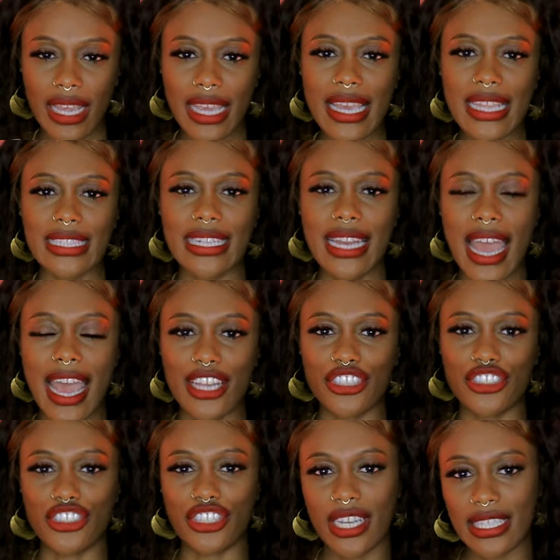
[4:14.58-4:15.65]
it's
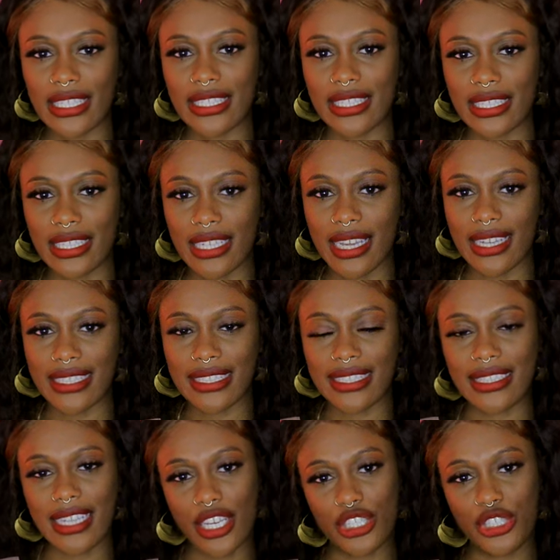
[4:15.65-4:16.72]
not just a
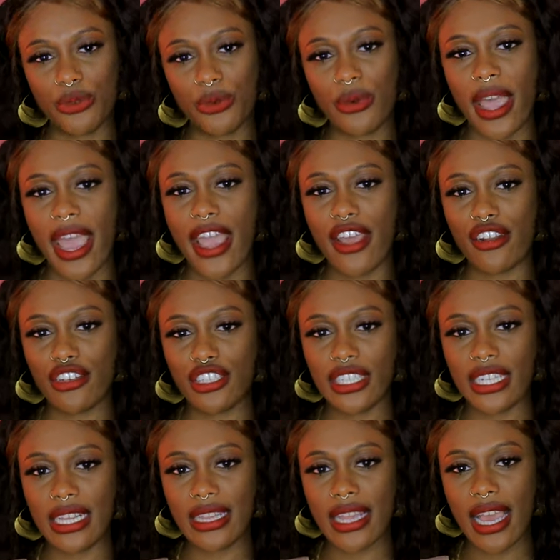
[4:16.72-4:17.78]
sexual
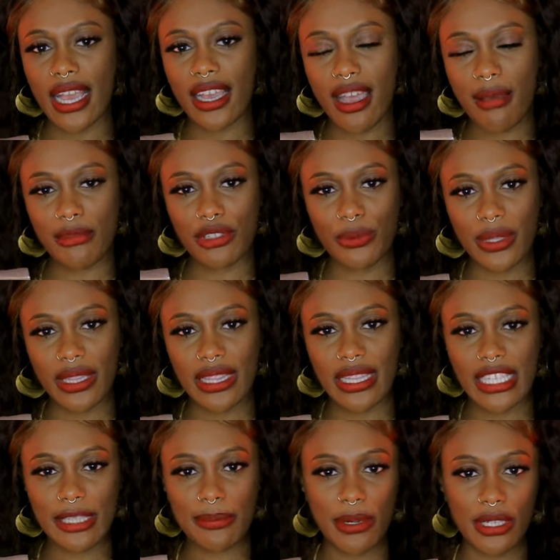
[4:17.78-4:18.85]
energy that comes with
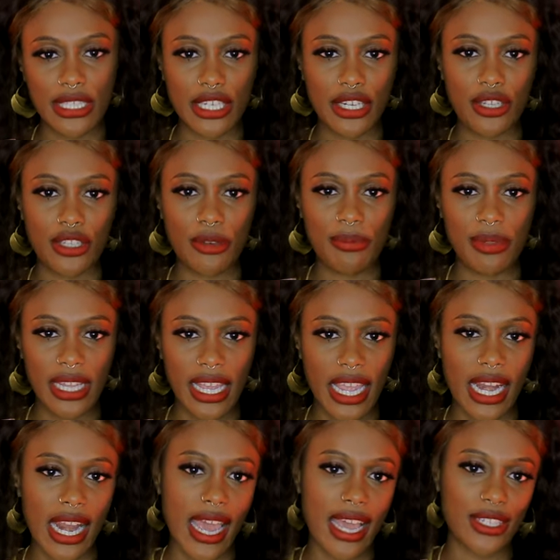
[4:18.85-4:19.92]
this particular
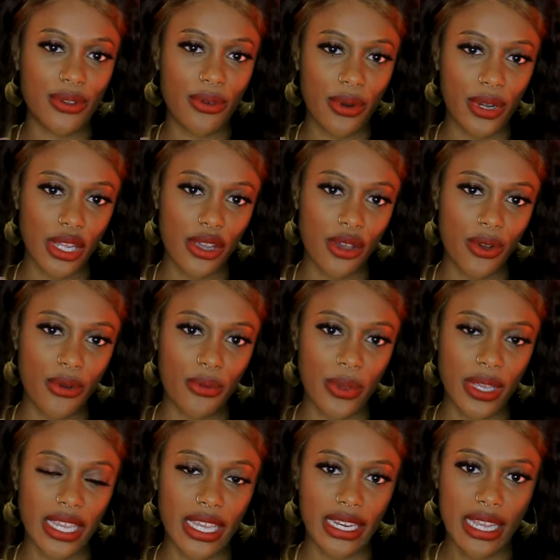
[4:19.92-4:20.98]
plant as horny goat
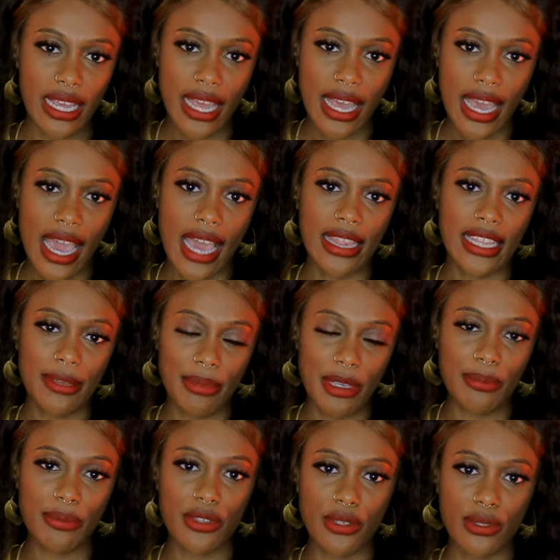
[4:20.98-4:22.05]
weed. I think
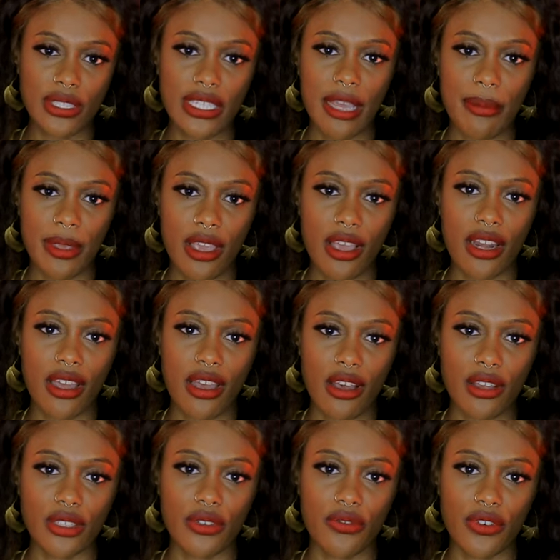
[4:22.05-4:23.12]
people use Damiana
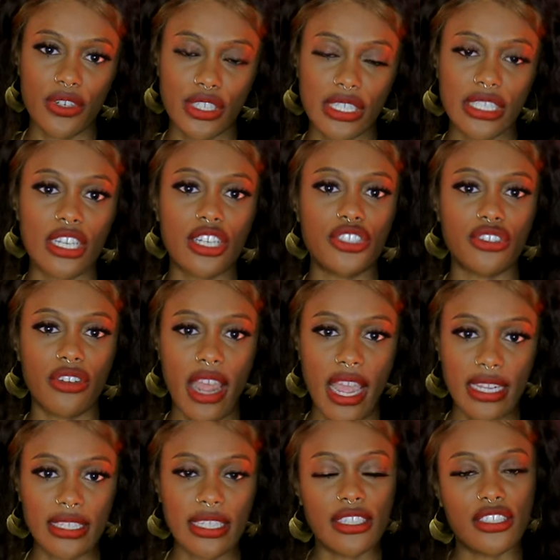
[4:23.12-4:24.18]
also for just
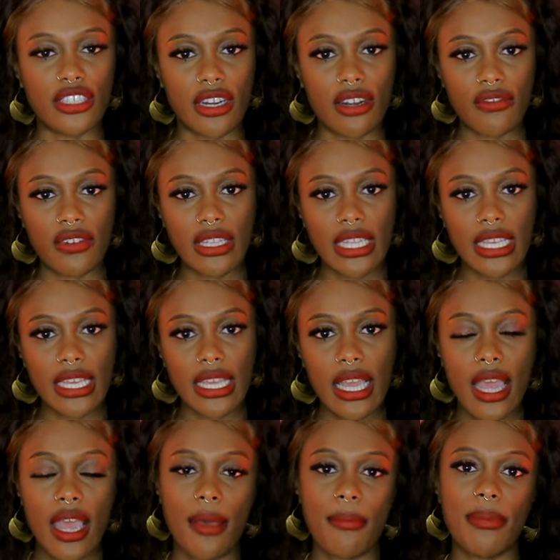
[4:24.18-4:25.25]
attracting generally,
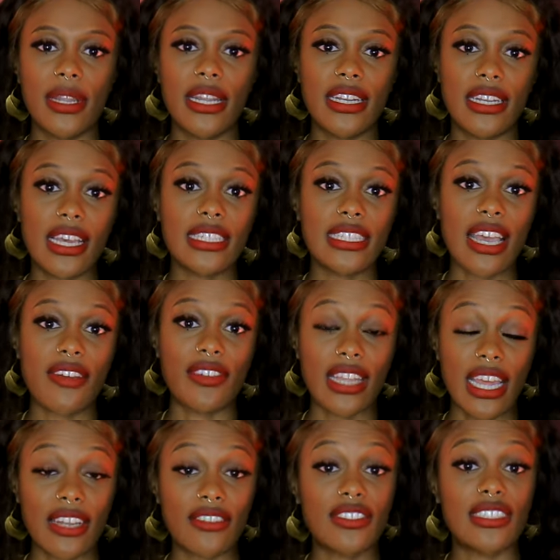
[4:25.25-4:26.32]
but it does have a
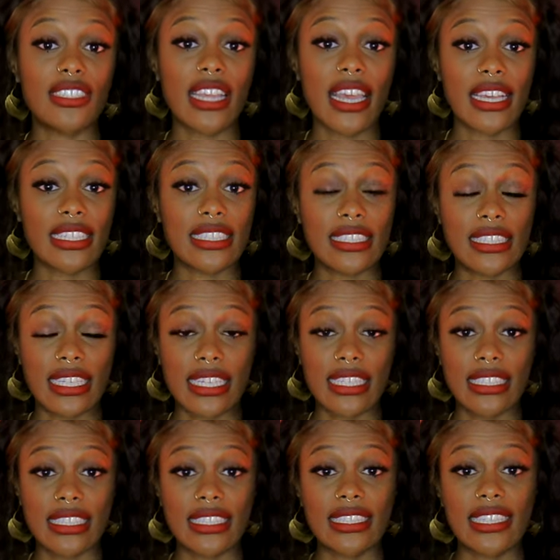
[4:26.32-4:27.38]
lot of sex
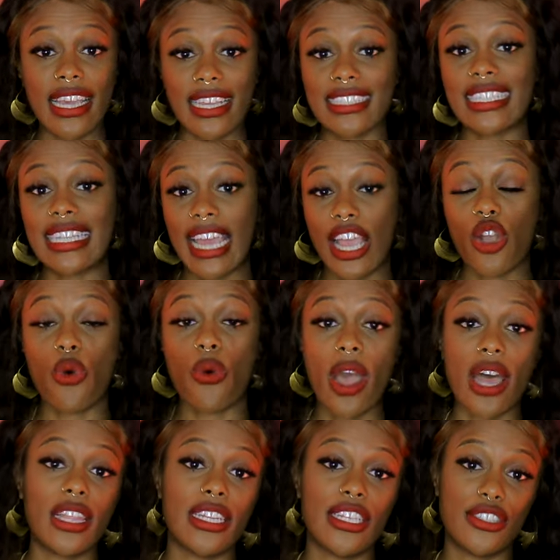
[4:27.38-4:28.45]
and sex-like
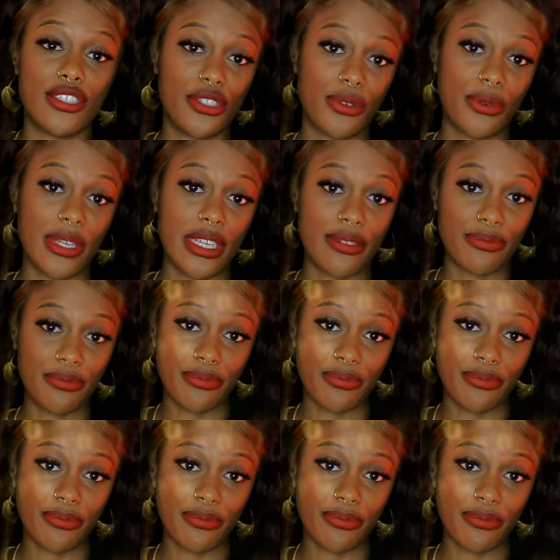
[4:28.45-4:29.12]
qualities to it.